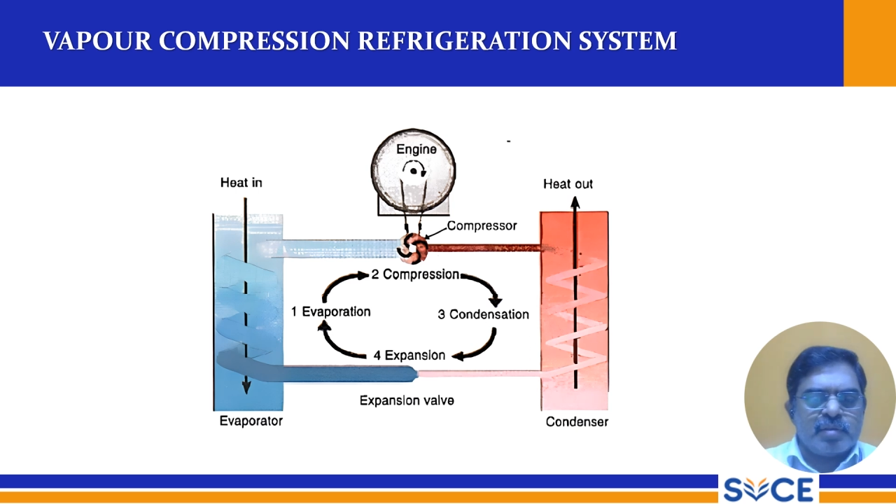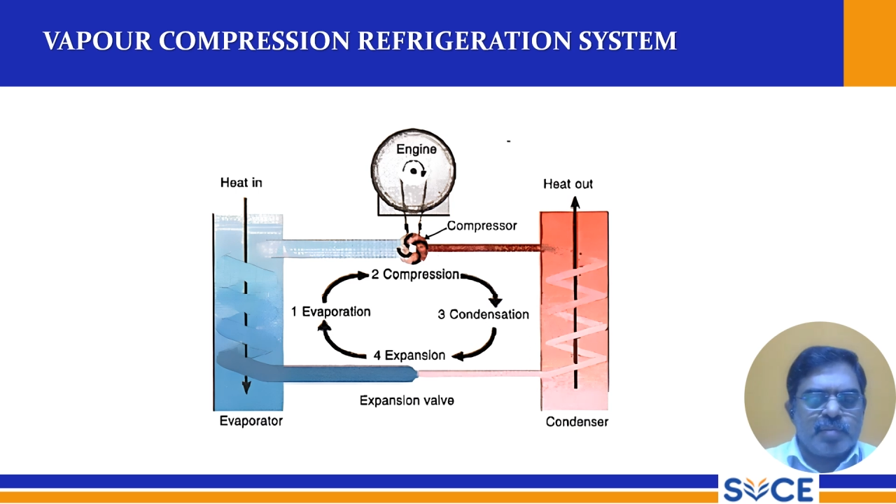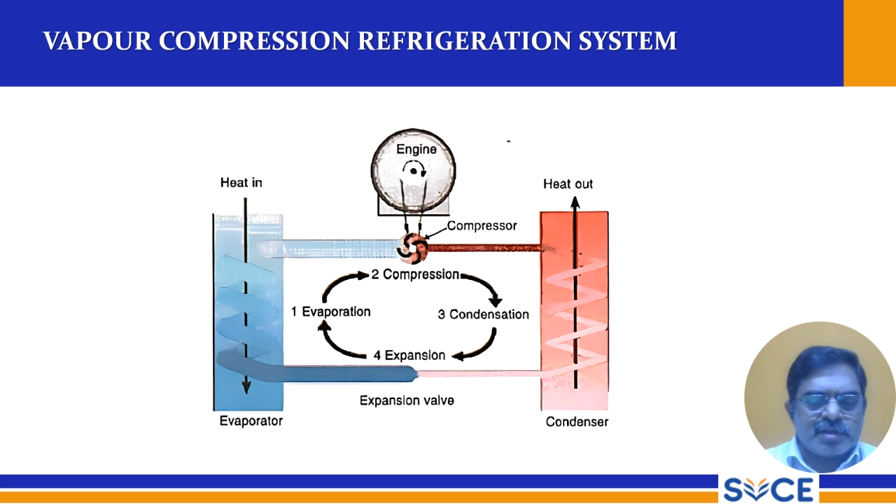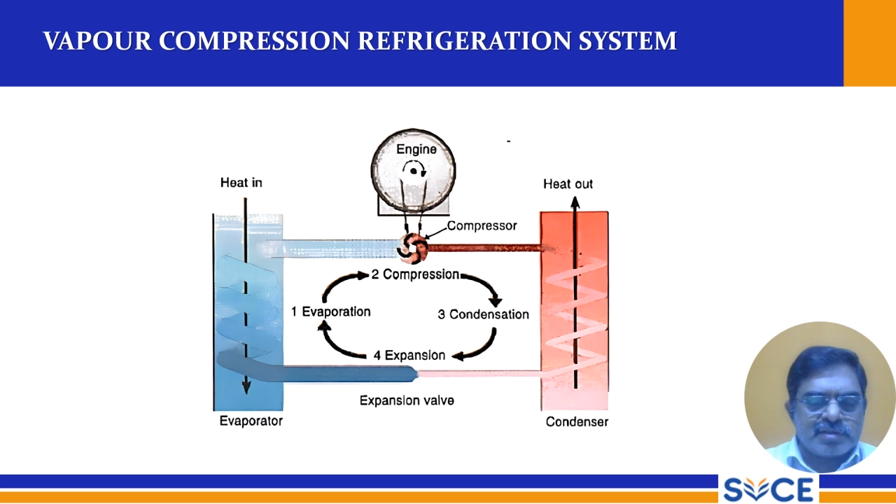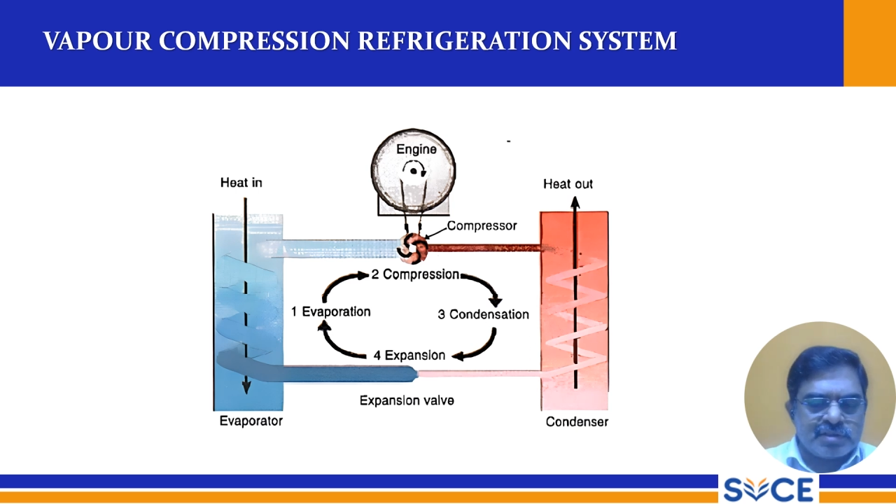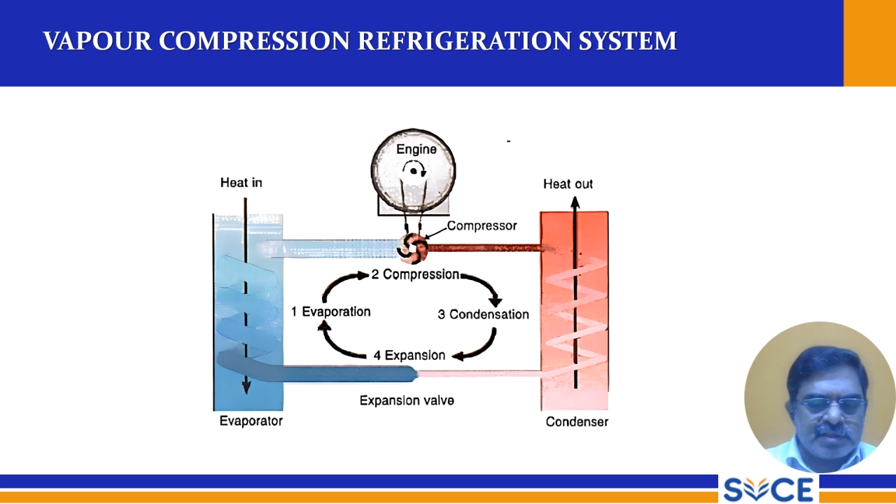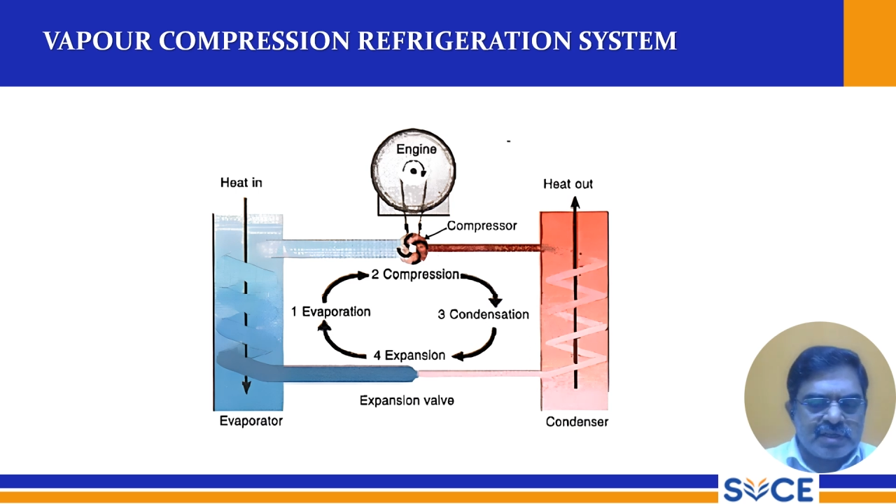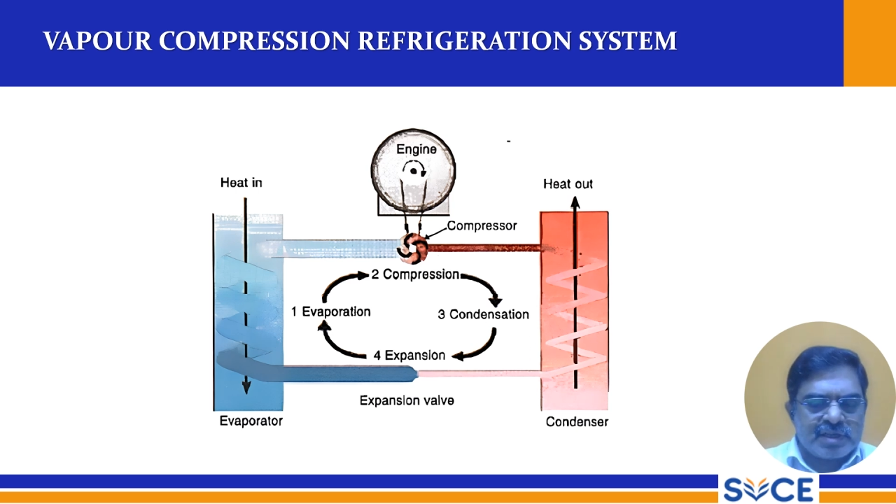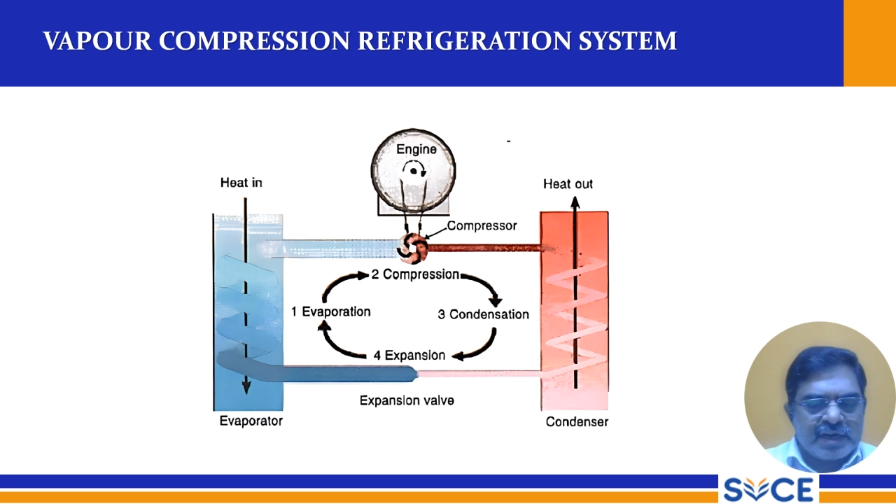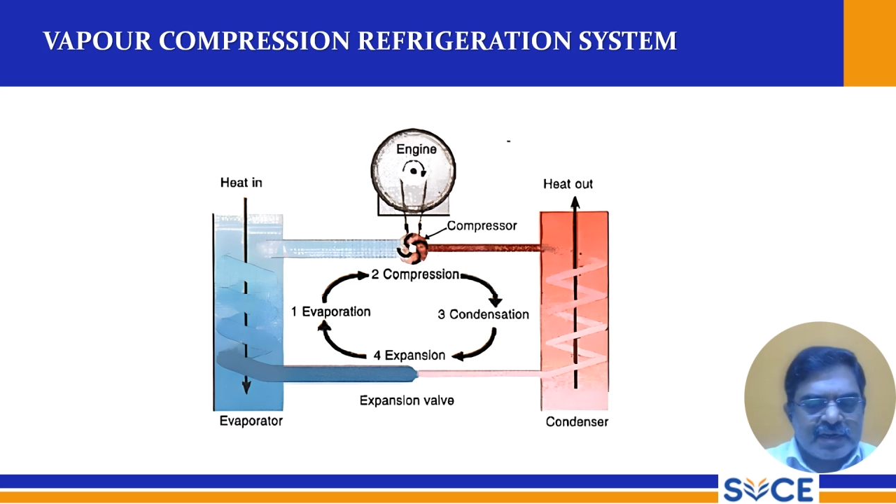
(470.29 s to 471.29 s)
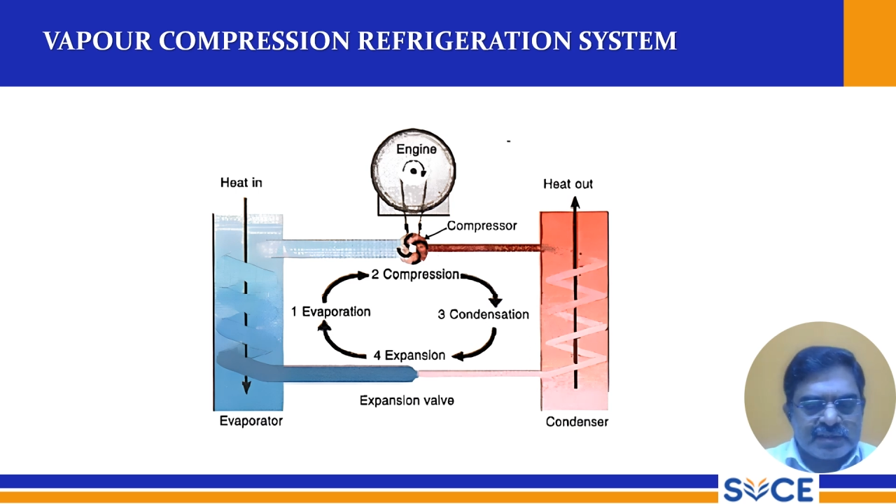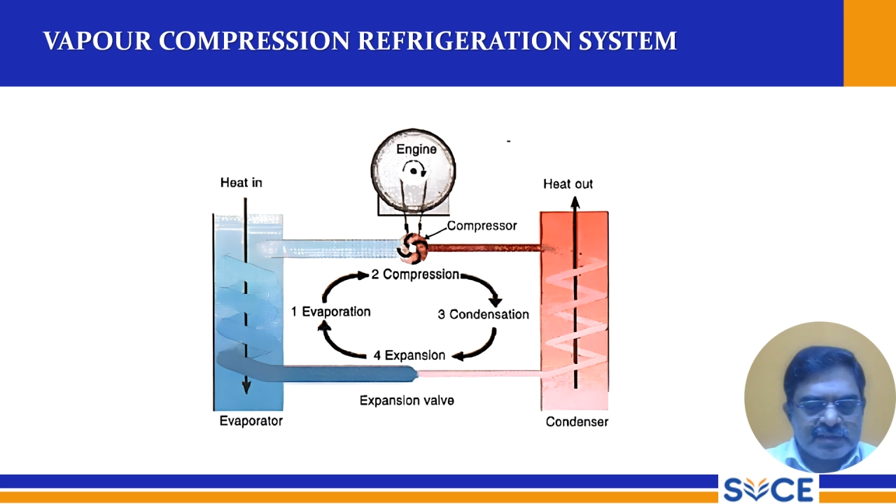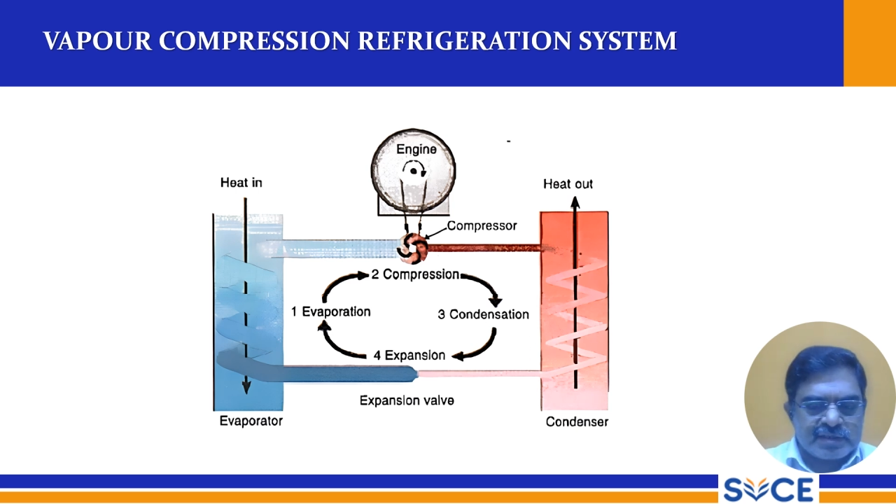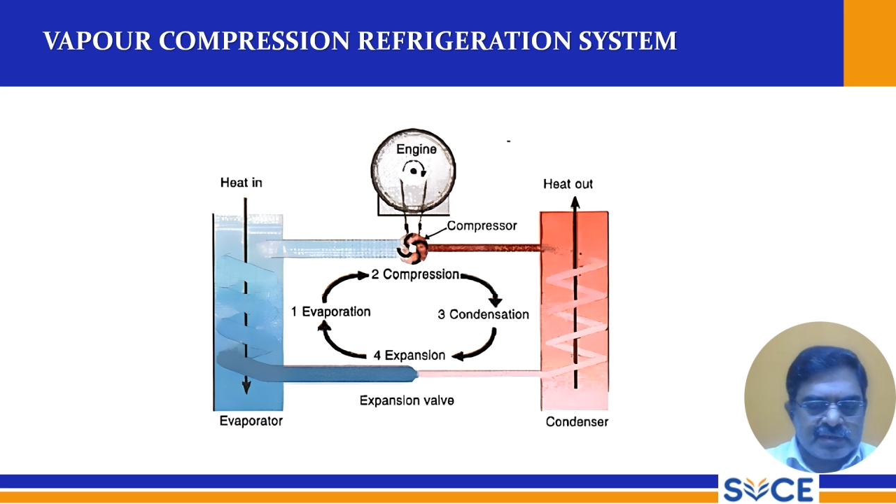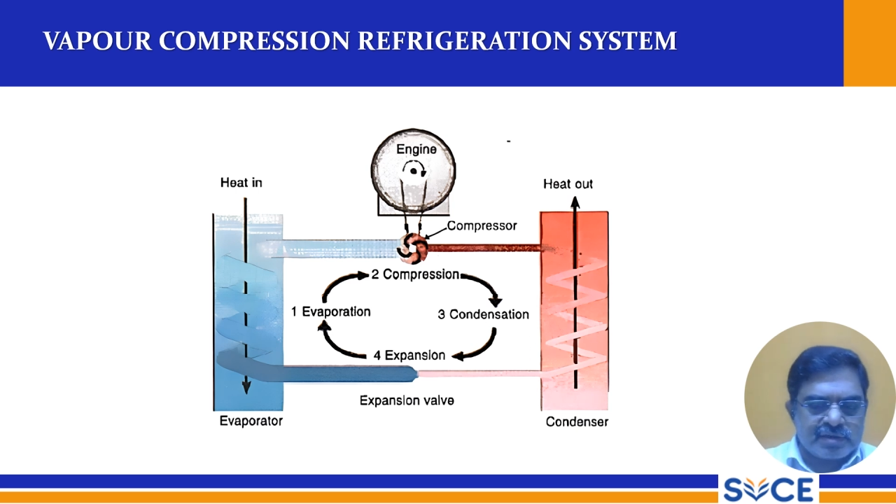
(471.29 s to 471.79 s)
place in the
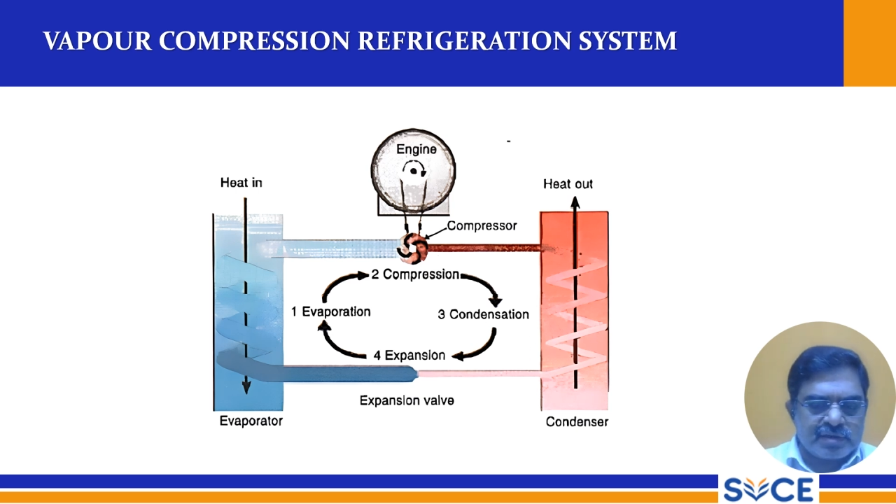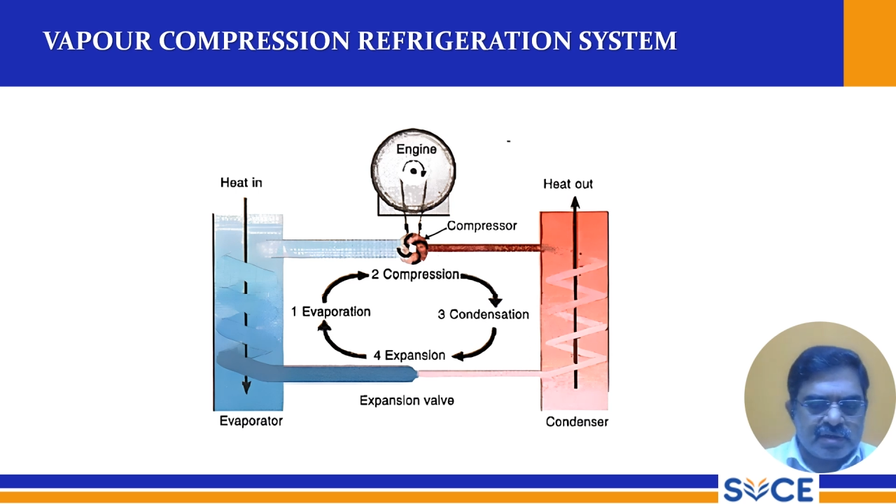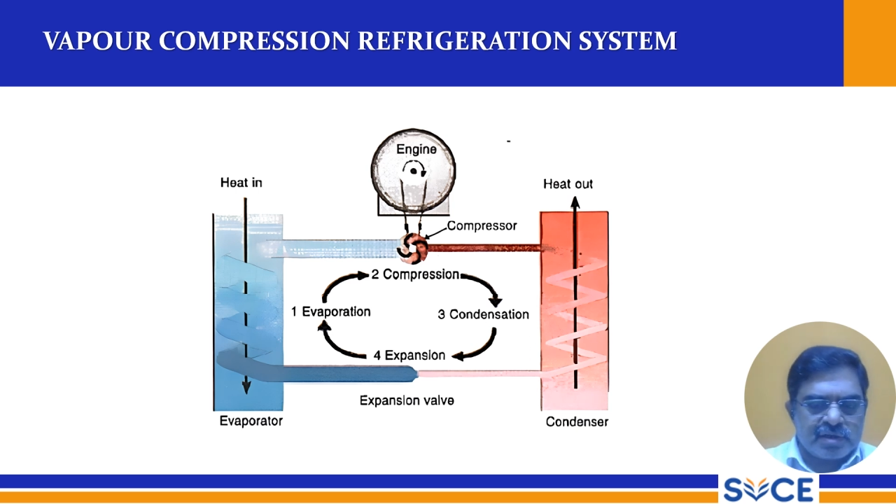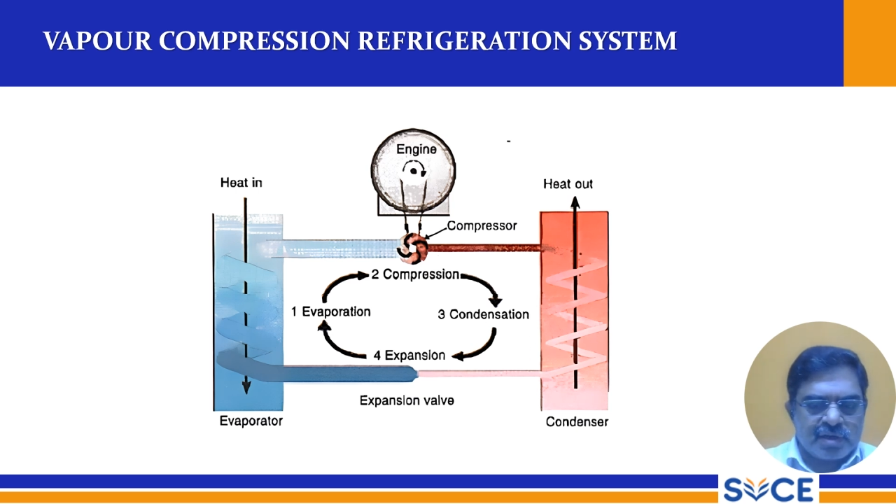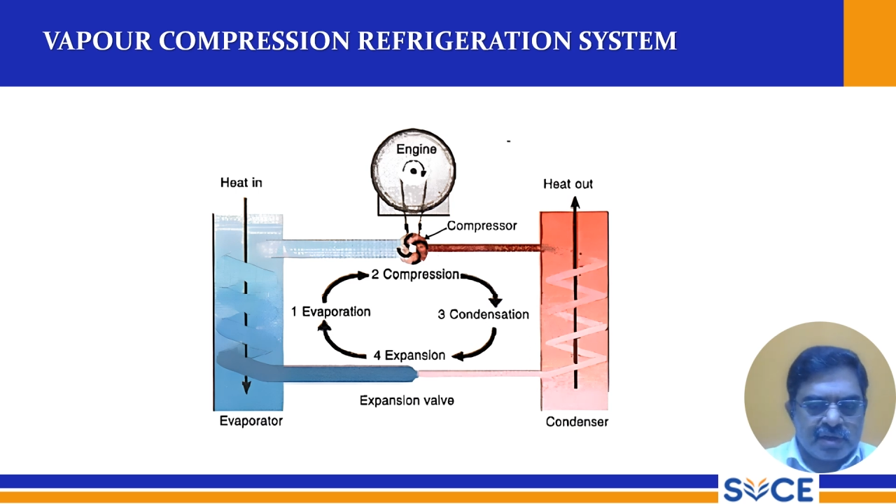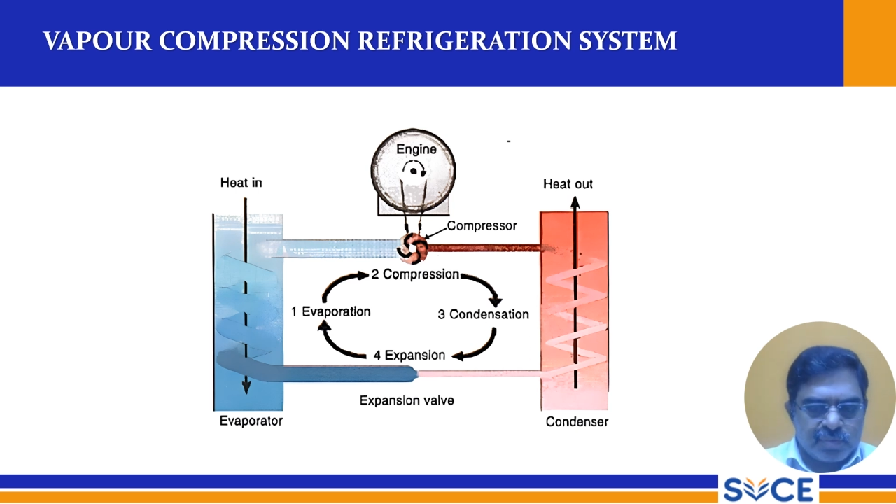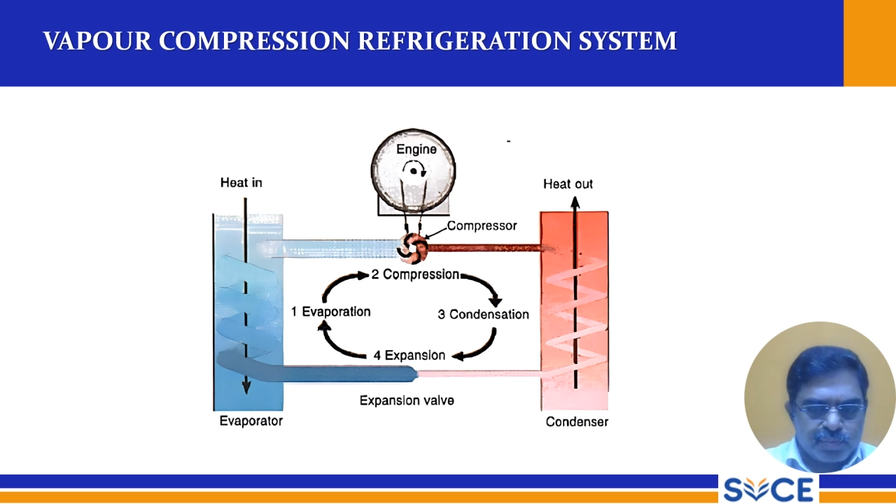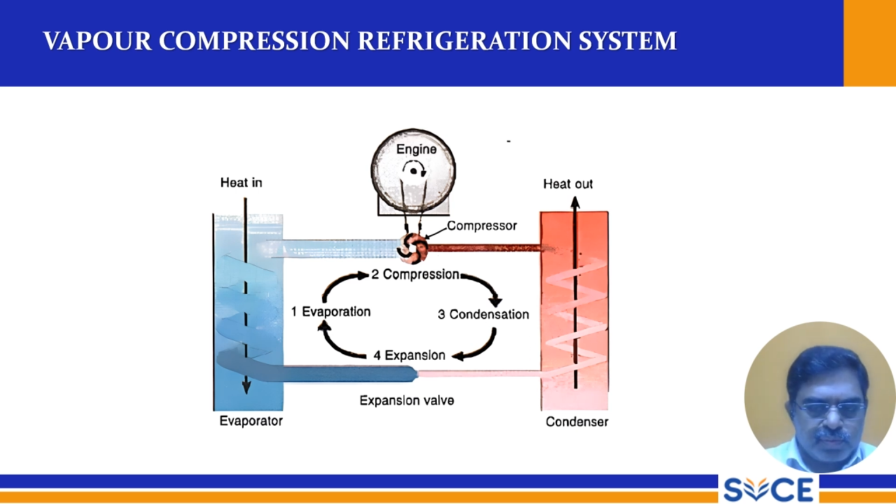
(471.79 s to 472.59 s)
uh,